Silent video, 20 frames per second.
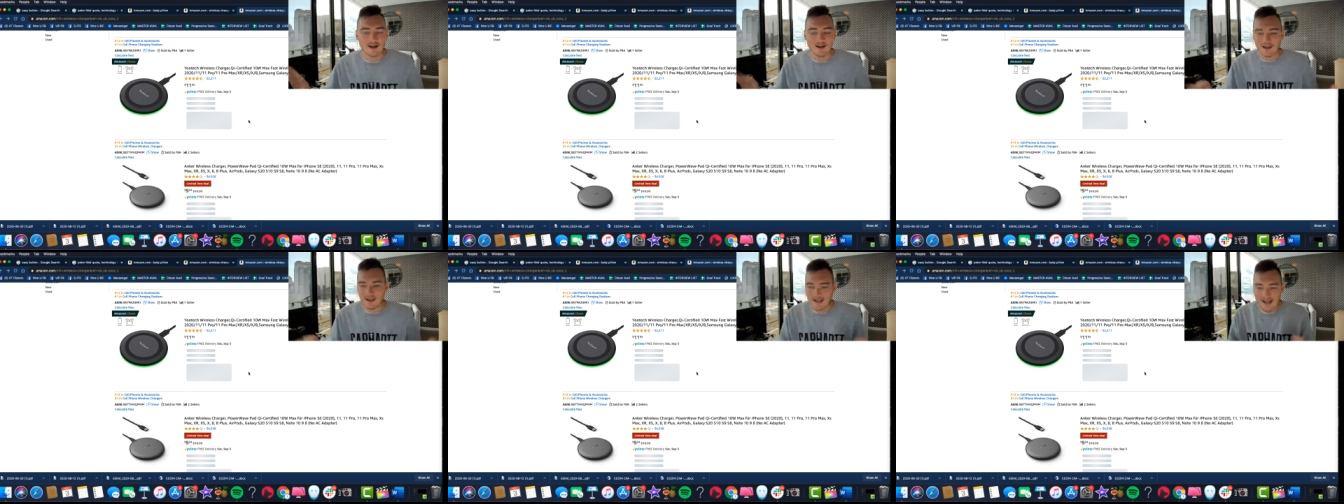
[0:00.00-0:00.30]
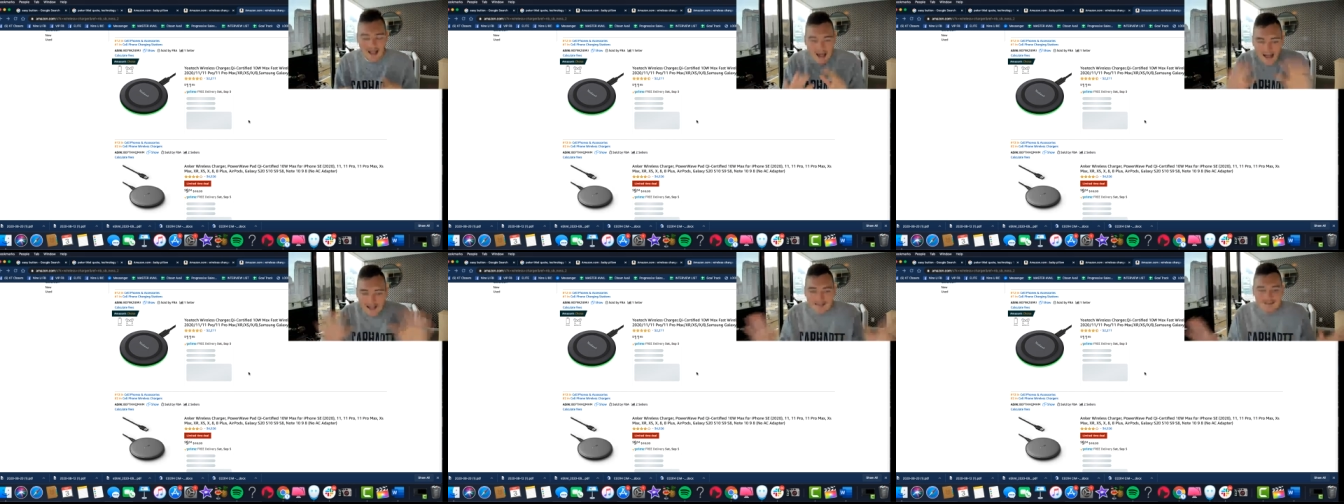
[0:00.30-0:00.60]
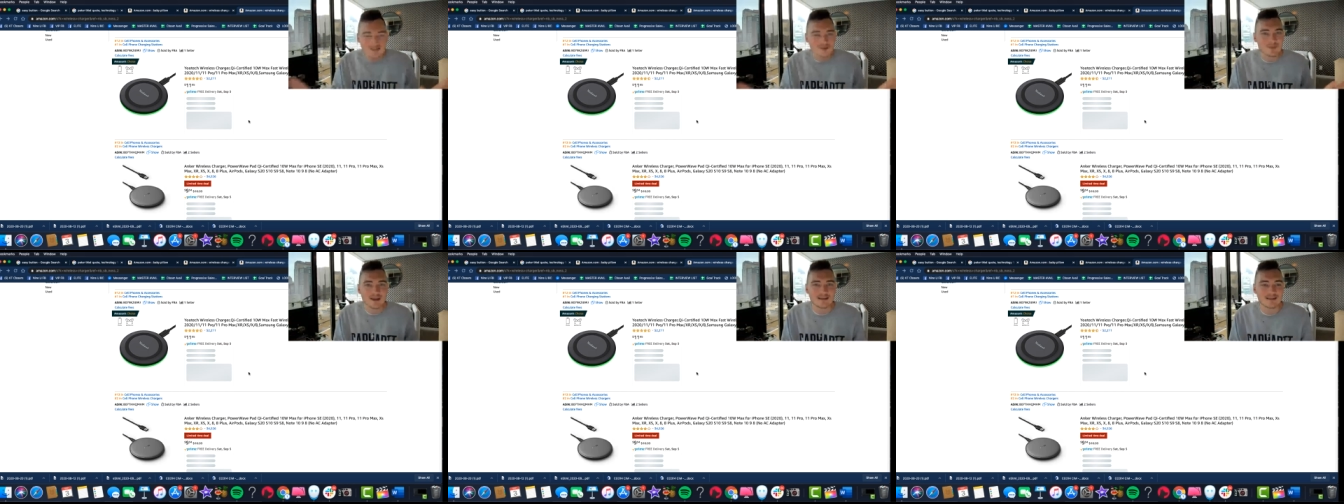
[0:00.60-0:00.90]
It has
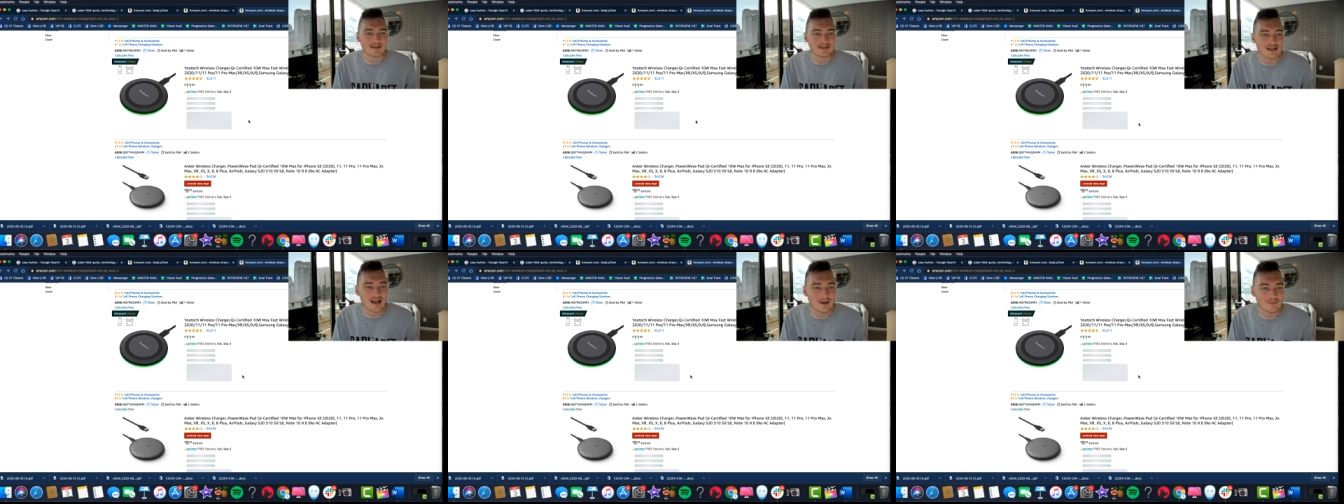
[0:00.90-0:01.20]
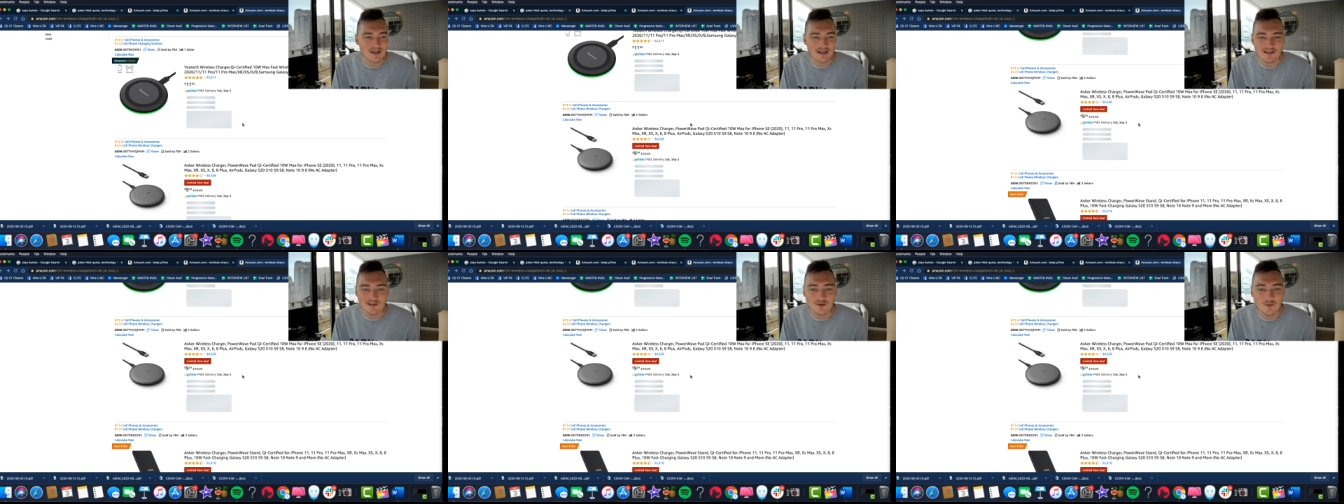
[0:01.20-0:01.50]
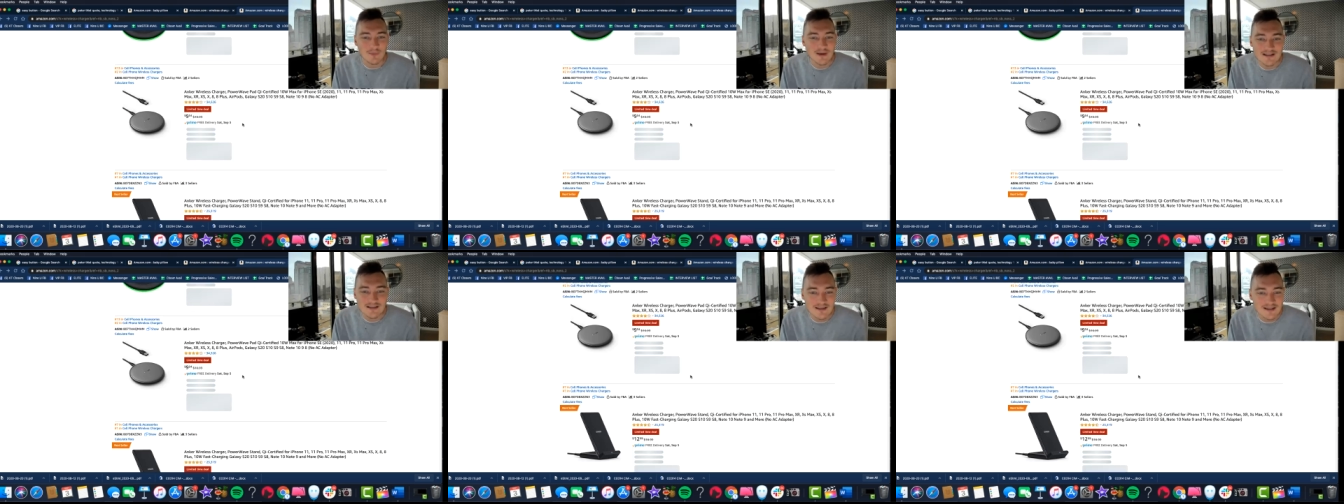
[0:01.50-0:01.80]
to be in the top ten. So
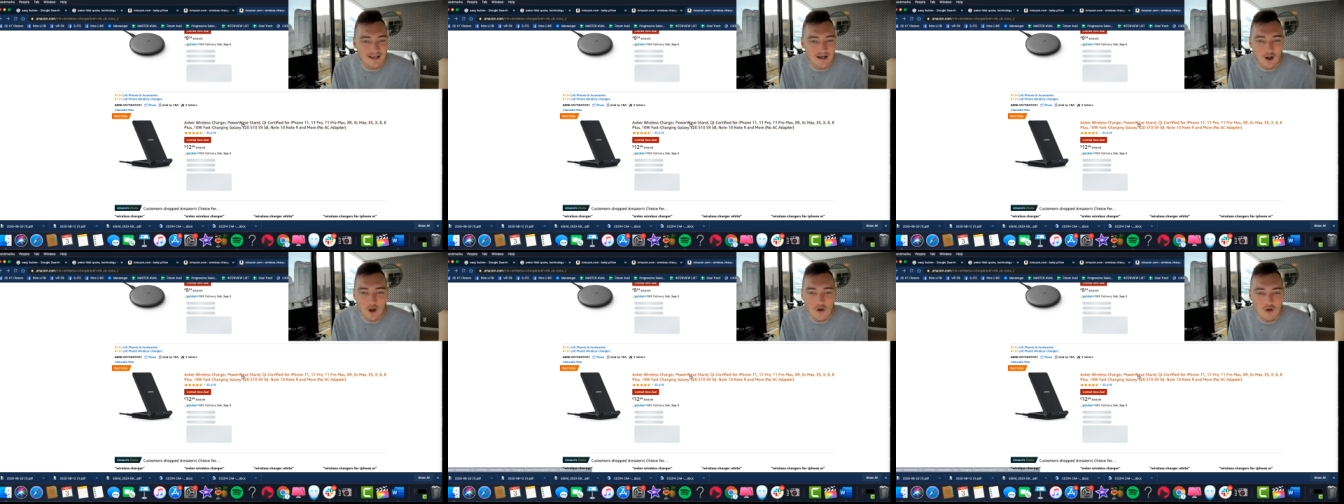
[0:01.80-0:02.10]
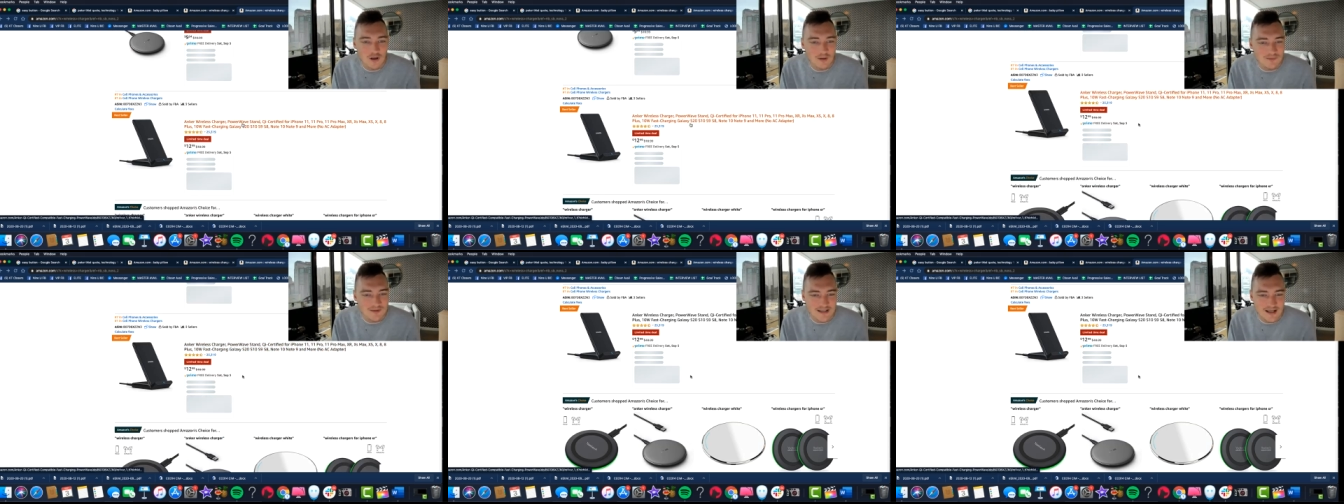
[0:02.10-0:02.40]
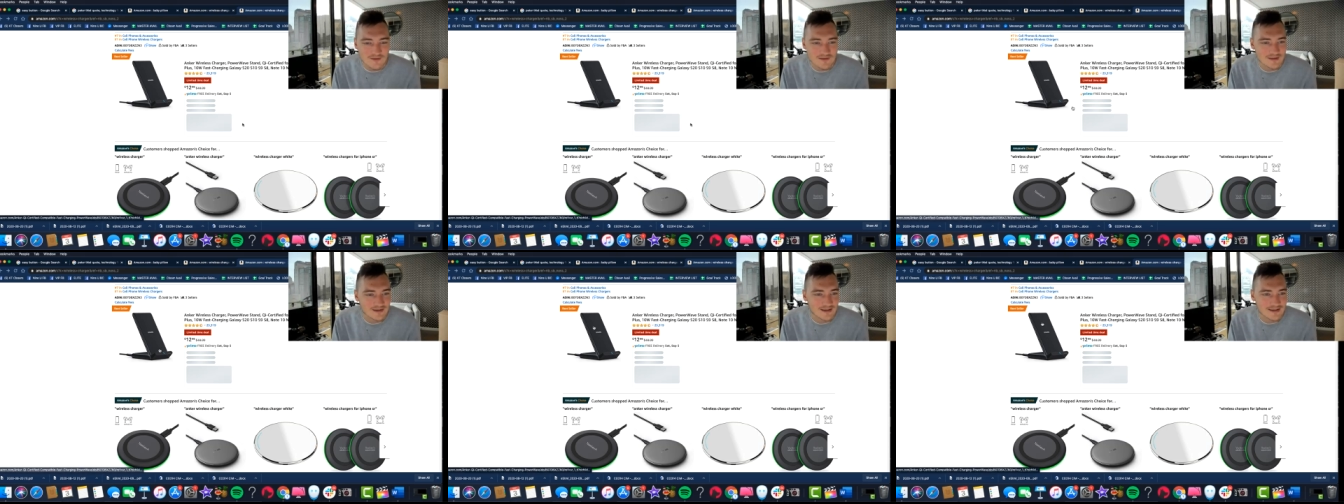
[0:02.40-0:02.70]
basically it all comes
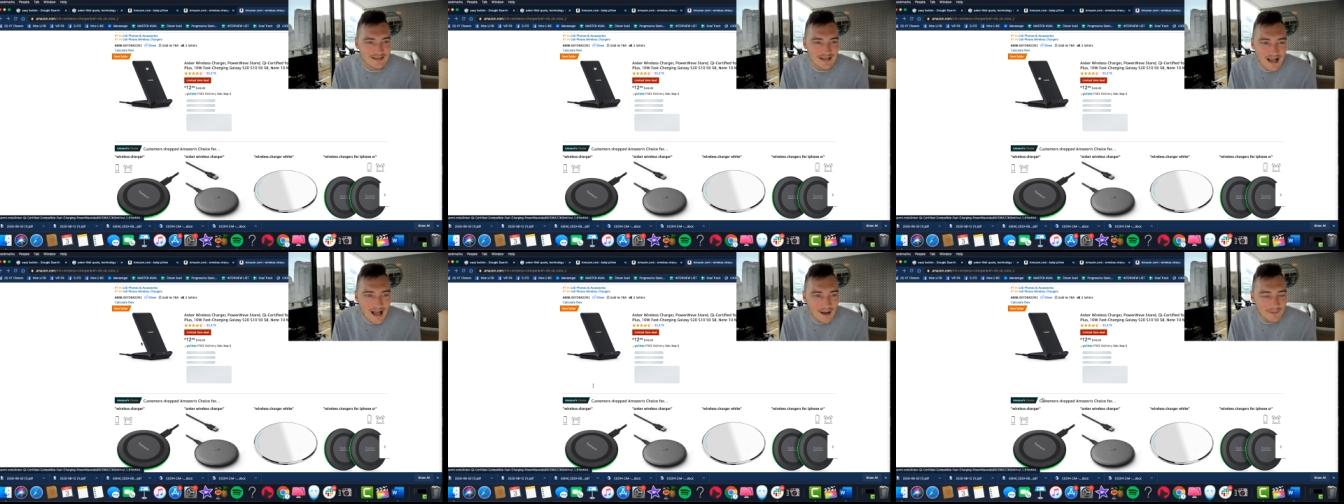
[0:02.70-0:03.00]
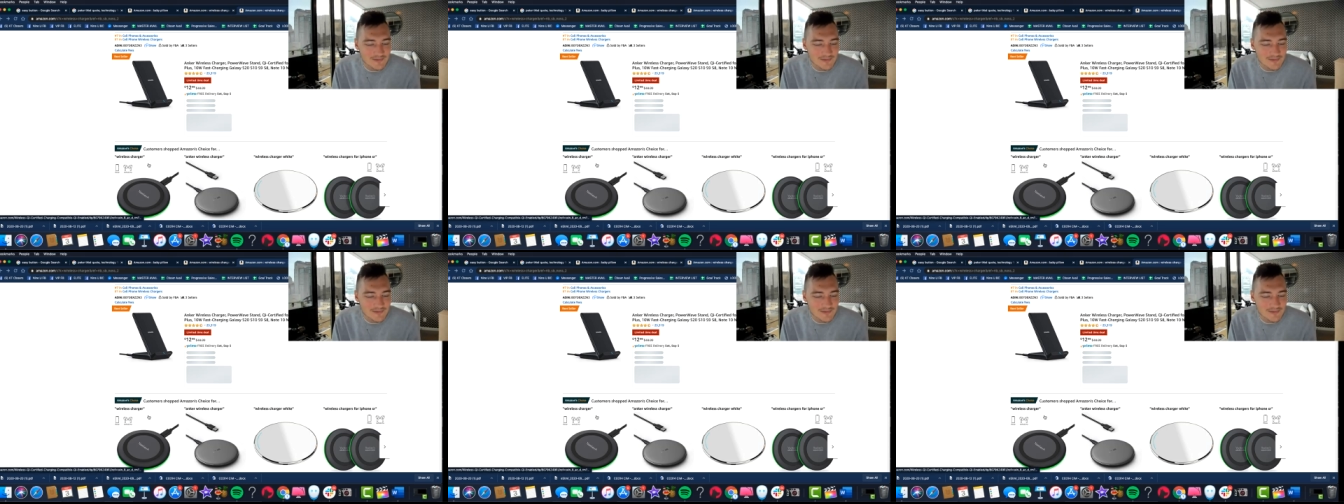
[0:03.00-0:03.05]
down to the top